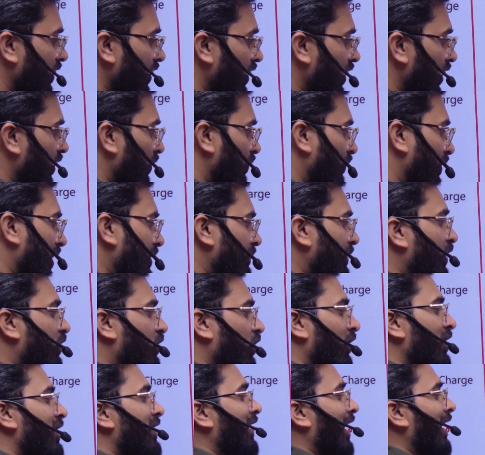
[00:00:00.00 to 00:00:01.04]
When we
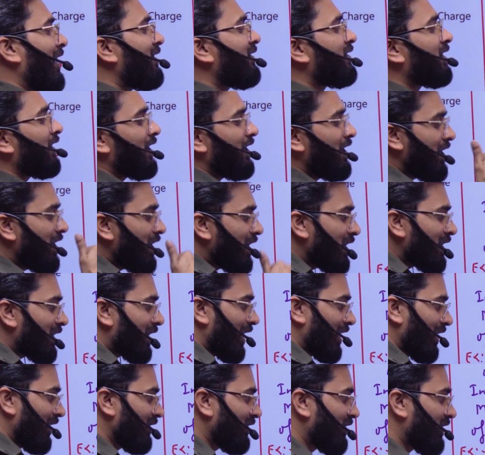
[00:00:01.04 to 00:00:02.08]
quantize the Indian
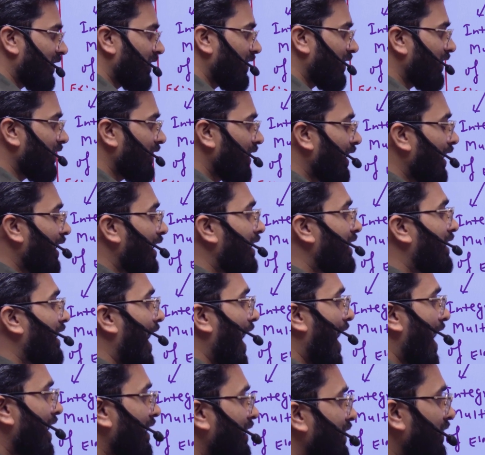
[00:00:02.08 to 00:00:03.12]
currency,
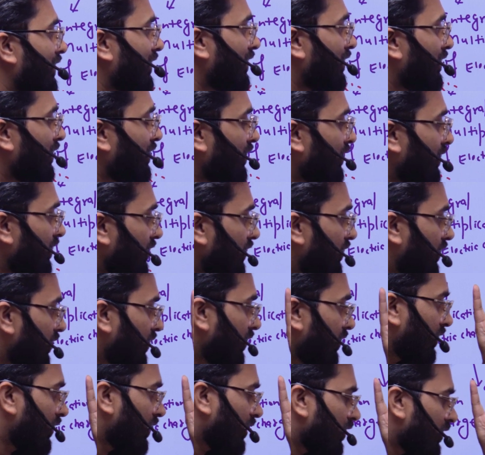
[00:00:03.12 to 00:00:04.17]
then
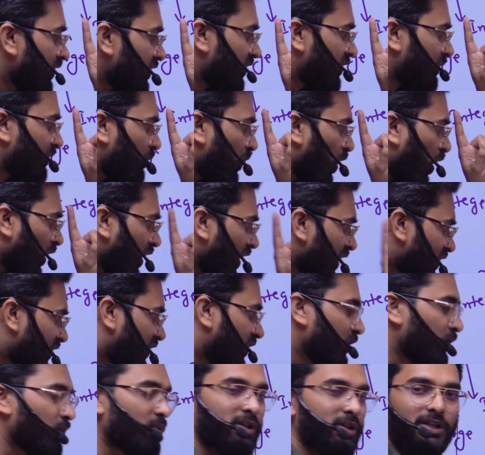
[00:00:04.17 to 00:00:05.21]
the smallest
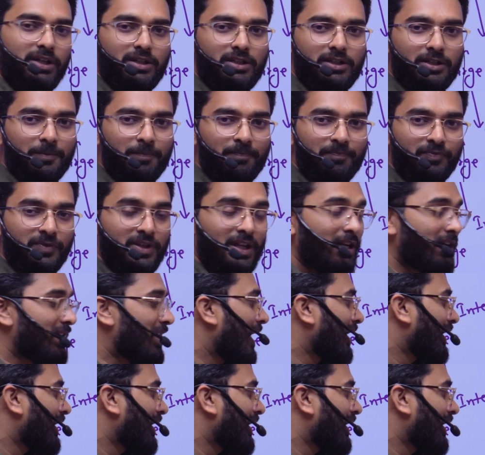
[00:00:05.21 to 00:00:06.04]
unit that